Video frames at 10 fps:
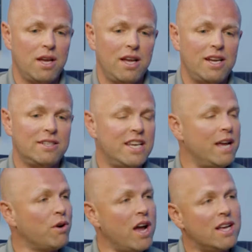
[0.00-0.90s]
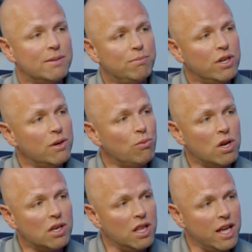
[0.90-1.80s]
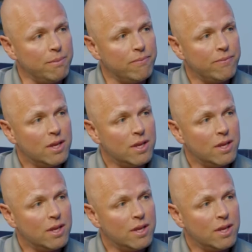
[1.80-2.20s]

and his neighbor hasn't put in one claim.